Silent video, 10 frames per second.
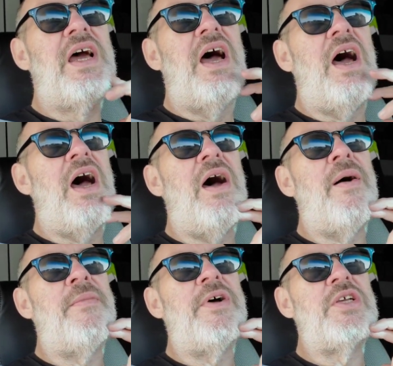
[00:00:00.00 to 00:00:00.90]

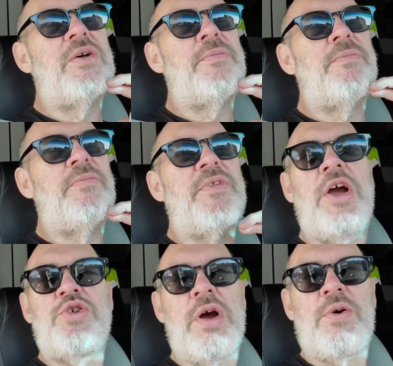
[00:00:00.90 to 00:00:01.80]

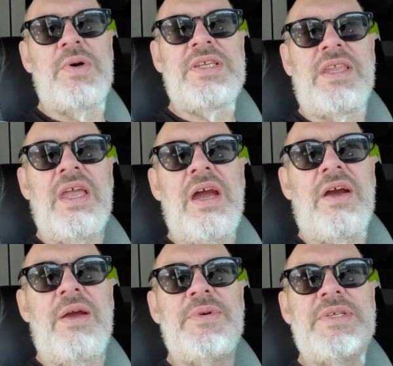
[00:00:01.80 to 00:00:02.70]
Our truck wasn't there.
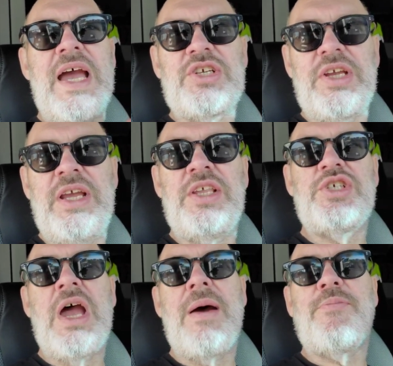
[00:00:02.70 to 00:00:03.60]
It was actually in the
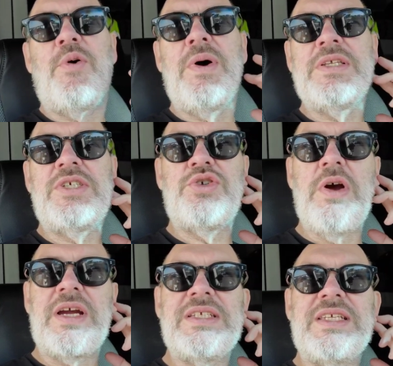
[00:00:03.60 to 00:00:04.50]
shop. Well, once the
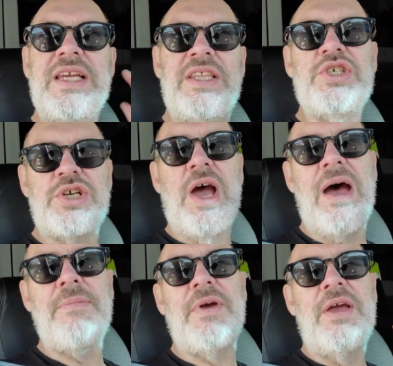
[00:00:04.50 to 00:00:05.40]
truck is in the
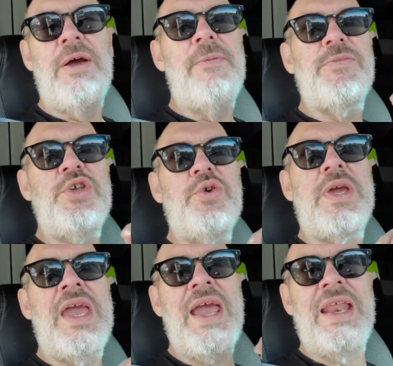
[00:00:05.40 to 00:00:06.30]
shop, you
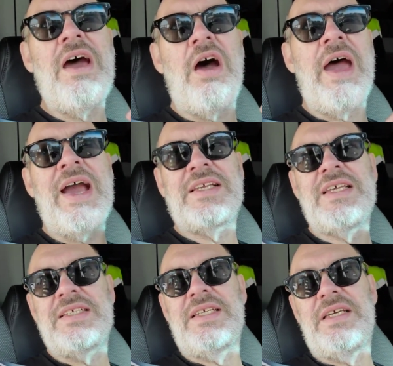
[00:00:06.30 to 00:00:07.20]
cannot
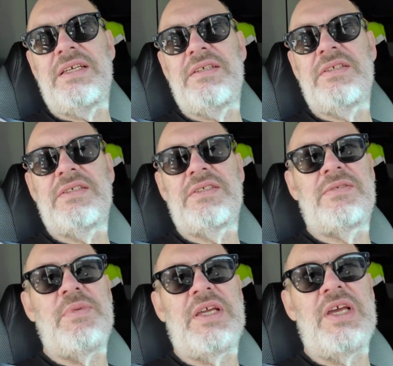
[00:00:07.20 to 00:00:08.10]
access it
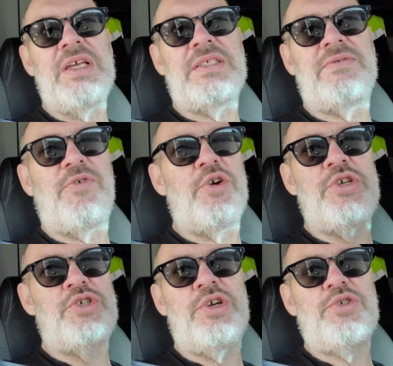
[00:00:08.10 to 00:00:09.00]
because for
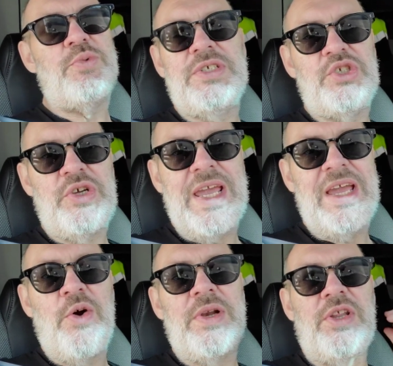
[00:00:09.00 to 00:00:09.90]
insurance reasons you
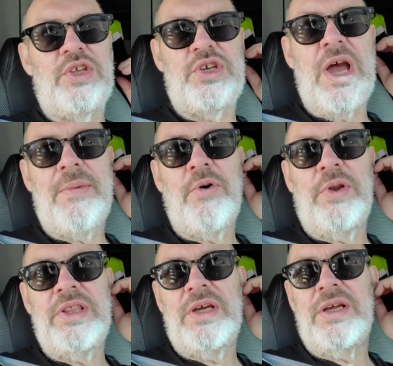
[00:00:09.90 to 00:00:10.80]
can't go into the shop.
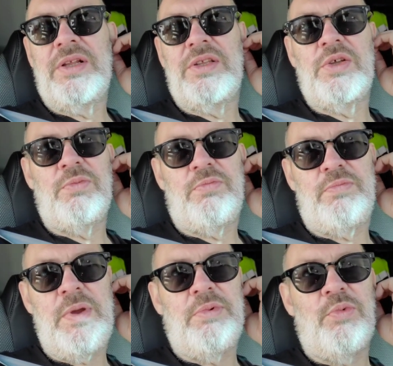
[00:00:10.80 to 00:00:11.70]
Only the
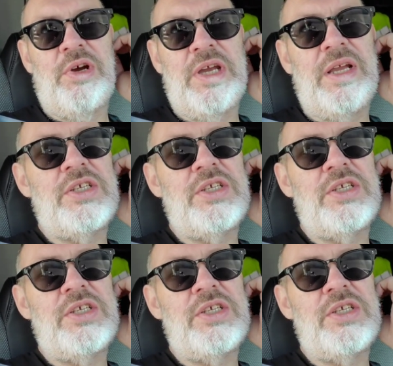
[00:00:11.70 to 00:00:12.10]
people working.